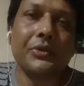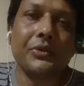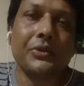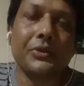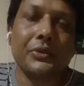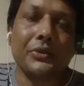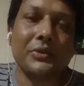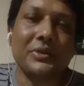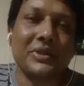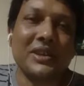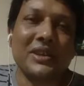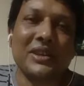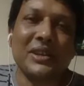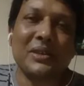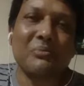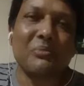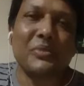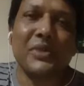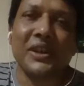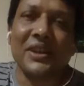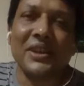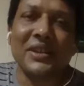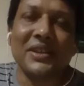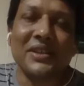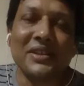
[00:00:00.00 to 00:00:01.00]
So there are
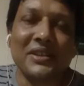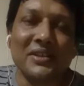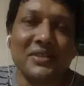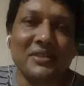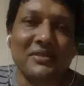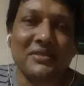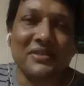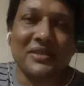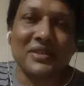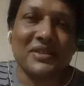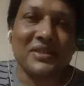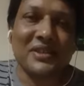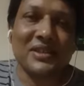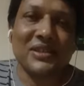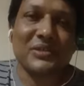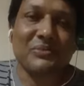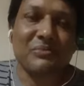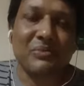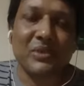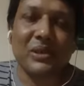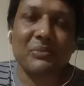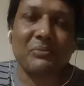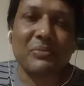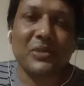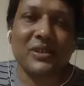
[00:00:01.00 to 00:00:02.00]
many research
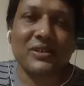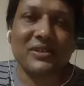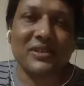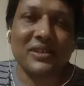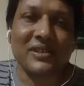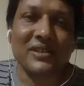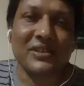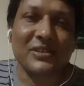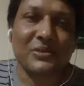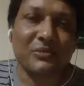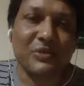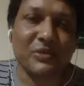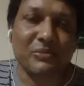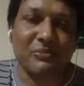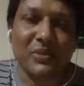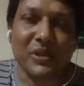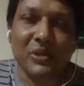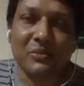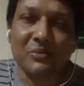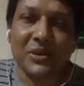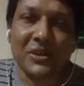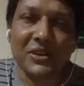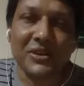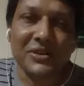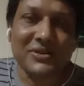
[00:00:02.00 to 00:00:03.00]
paper that has been
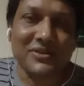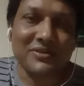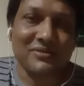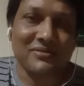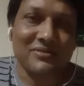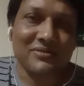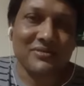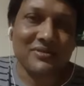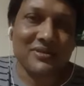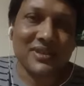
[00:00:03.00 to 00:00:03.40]
published.